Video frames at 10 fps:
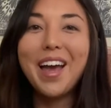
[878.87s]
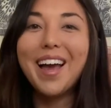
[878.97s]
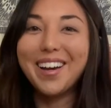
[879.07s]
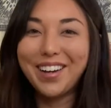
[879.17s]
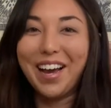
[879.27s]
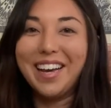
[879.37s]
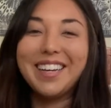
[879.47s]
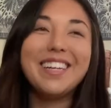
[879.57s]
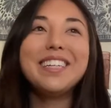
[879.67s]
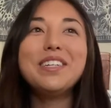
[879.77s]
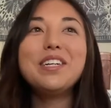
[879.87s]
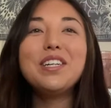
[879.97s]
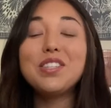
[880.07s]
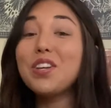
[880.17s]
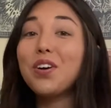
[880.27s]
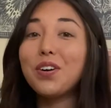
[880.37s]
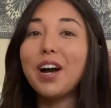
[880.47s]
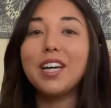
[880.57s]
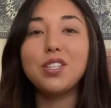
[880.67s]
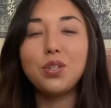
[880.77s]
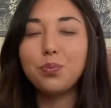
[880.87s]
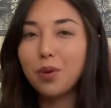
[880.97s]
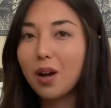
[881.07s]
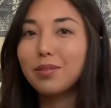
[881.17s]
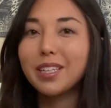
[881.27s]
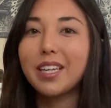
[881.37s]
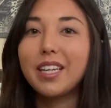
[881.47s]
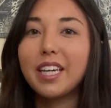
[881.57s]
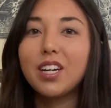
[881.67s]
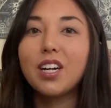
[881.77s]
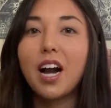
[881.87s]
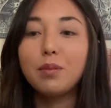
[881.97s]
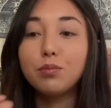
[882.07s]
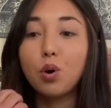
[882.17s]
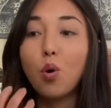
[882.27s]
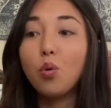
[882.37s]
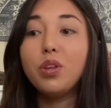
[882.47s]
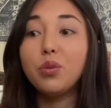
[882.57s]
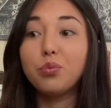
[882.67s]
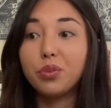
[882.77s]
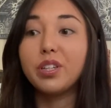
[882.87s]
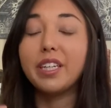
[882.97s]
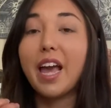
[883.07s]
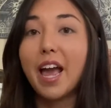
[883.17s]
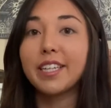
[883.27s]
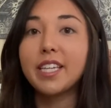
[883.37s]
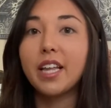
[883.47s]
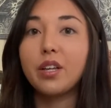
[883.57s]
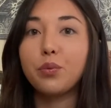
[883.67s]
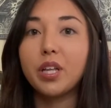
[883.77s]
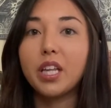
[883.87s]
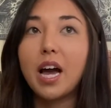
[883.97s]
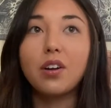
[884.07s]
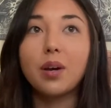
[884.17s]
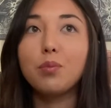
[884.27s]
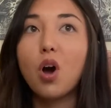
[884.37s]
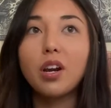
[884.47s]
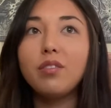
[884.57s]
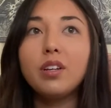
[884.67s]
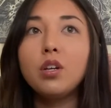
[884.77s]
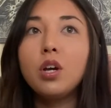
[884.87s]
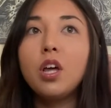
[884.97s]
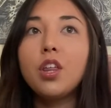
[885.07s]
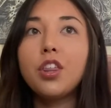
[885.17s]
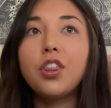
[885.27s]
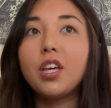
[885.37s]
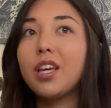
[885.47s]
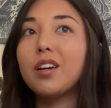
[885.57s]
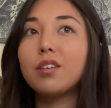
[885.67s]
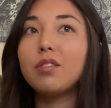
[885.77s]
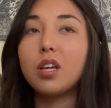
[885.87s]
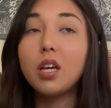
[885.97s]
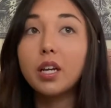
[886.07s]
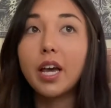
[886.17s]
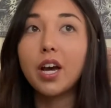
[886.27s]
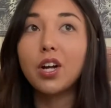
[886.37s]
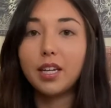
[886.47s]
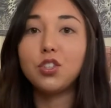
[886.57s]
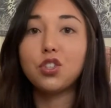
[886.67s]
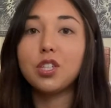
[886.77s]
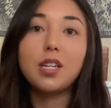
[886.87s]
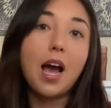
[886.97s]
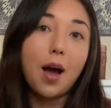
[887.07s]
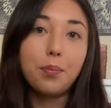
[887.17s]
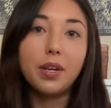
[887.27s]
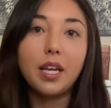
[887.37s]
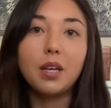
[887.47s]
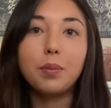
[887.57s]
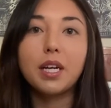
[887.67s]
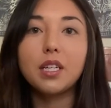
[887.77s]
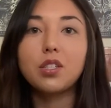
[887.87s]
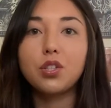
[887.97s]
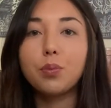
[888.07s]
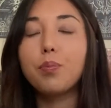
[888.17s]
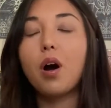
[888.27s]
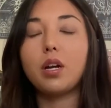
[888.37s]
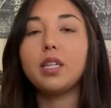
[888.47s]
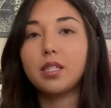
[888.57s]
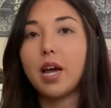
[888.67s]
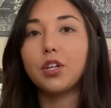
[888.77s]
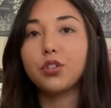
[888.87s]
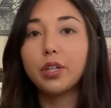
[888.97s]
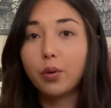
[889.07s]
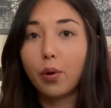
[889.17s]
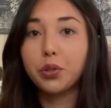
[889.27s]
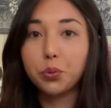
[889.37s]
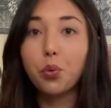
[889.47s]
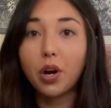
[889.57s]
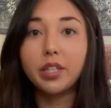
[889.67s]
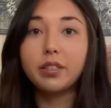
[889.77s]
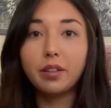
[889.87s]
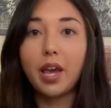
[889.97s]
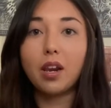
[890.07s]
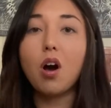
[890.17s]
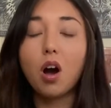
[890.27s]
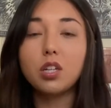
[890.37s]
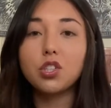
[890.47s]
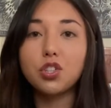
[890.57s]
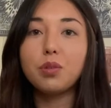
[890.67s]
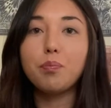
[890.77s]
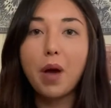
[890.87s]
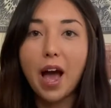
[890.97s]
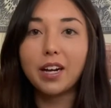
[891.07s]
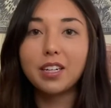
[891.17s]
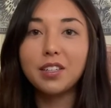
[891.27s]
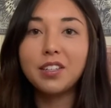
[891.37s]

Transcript: Okay, so as you probably can hear, I'm only really exhaling really loud. I'm not even thinking of the inhale. It's just happening because your body is naturally going to want to gain oxygen back.